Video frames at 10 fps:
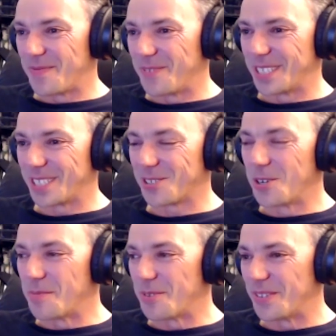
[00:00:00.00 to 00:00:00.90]
was
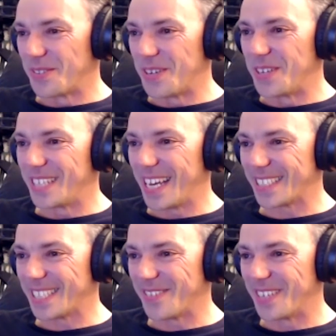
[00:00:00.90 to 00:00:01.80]
super
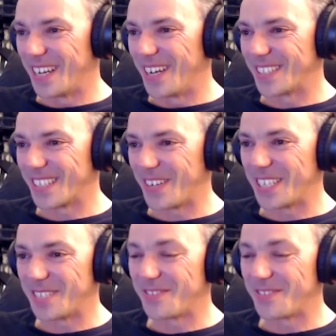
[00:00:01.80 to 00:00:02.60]
enthusiastic when I asked the question